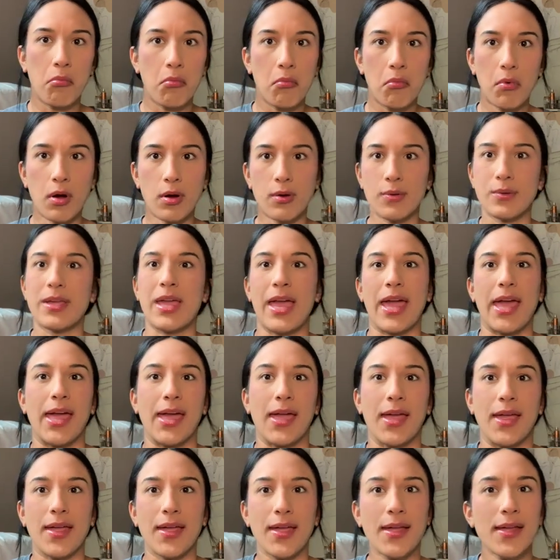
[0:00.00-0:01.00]

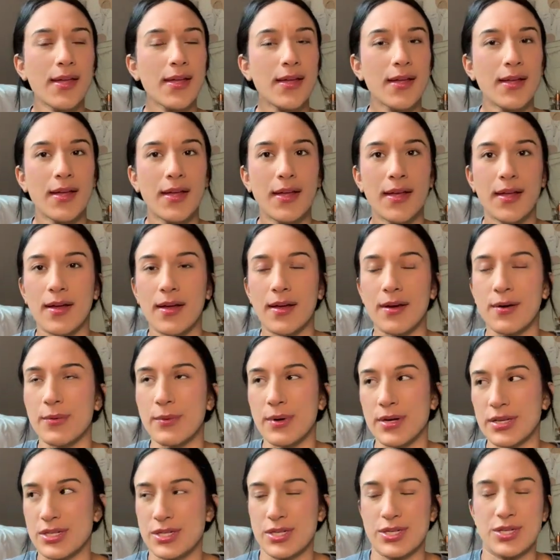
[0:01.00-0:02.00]
okay,
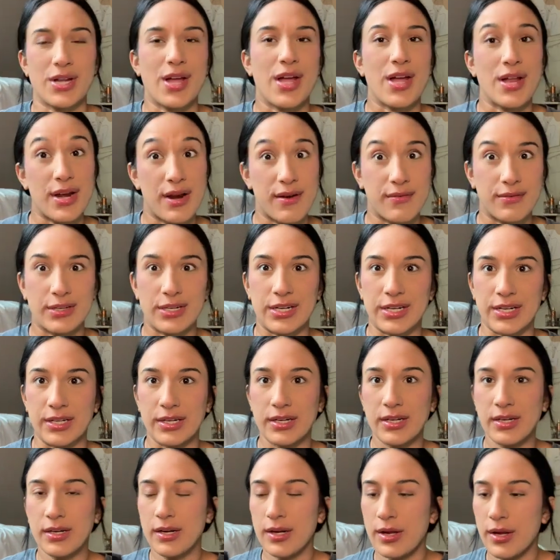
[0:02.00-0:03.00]
which I never
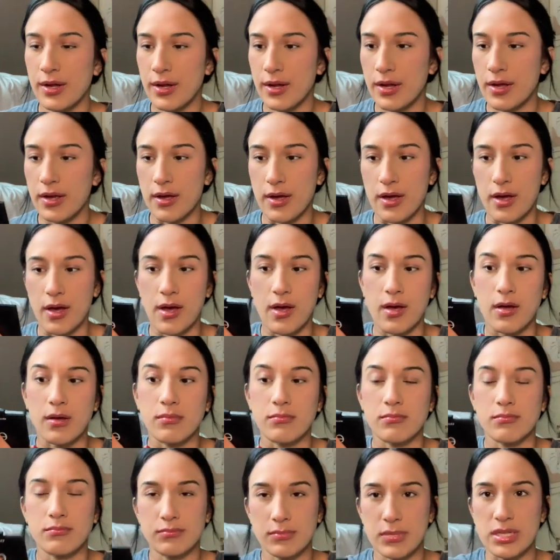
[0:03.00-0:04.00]
did.
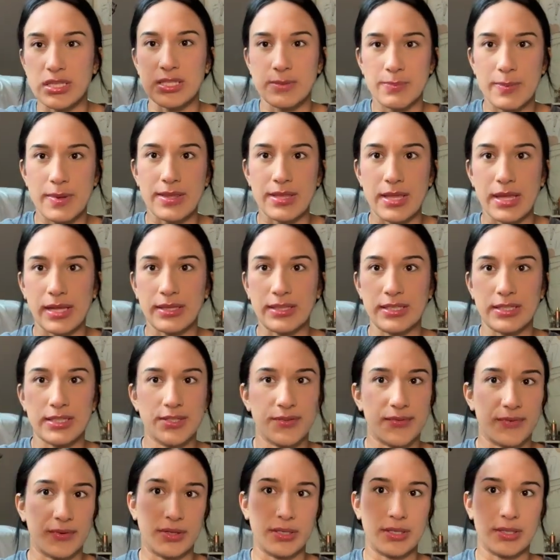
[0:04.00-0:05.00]
Um, it's been like this
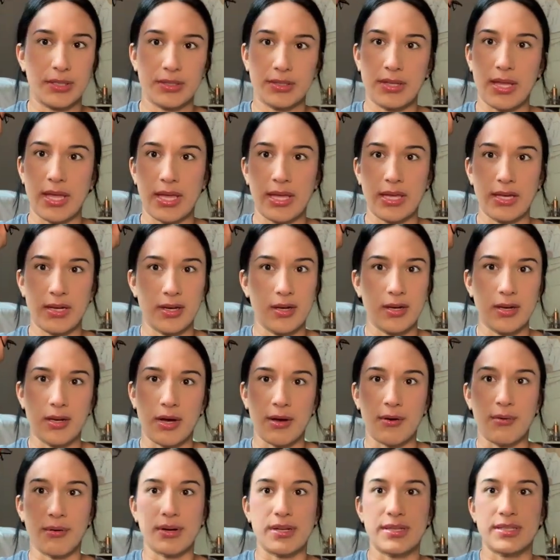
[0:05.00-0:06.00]
for like, I
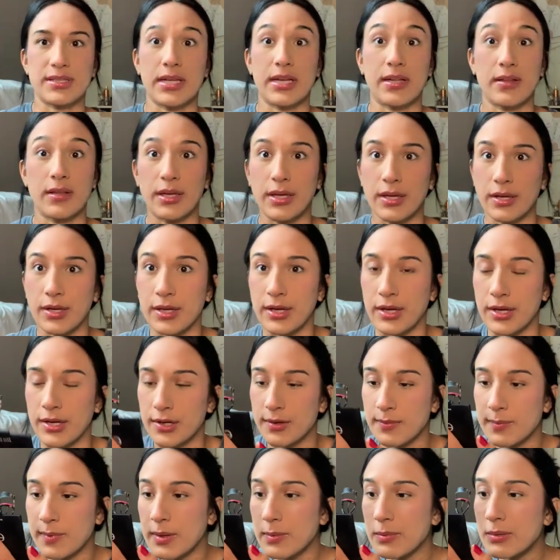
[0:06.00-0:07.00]
want to say like a
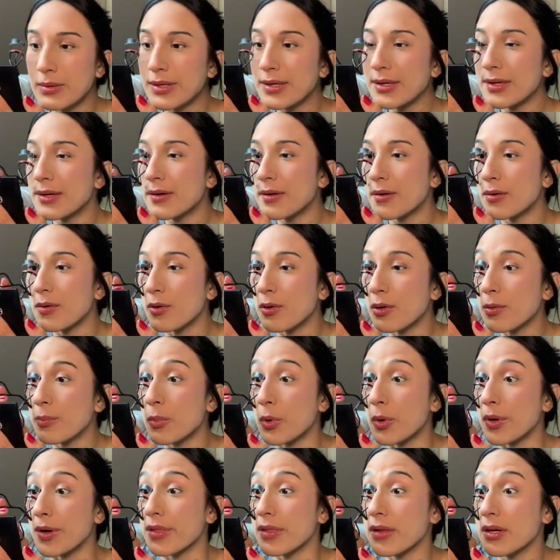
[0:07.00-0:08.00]
year maybe. Or
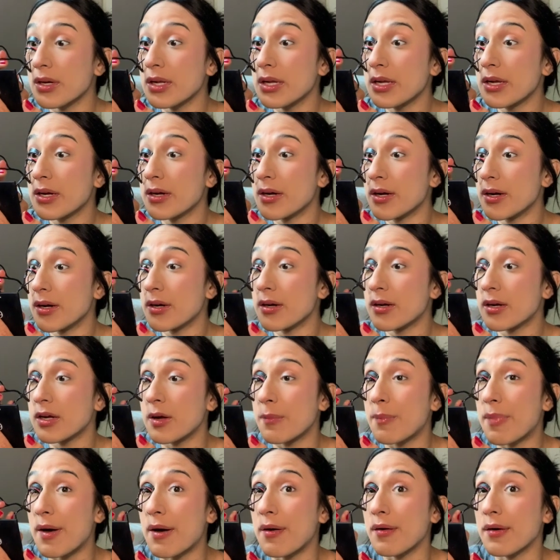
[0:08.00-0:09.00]
more than a year,
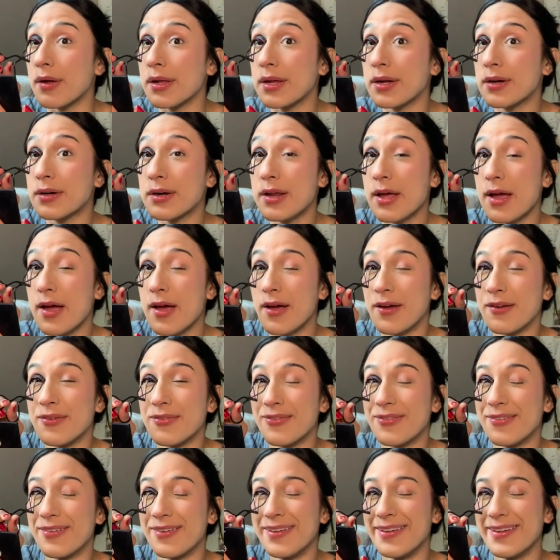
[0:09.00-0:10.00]
about a year and a
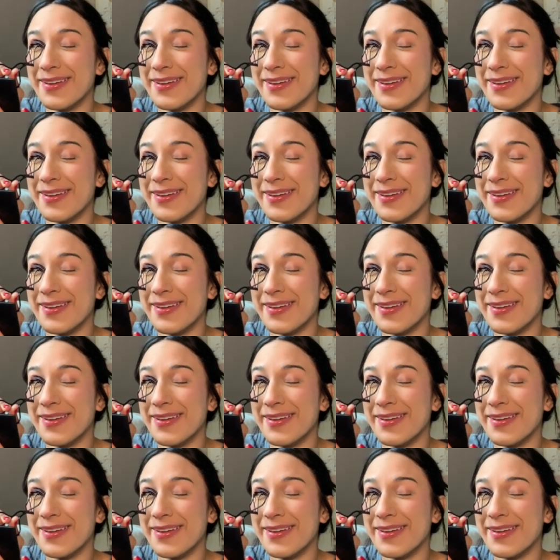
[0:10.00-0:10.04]
half.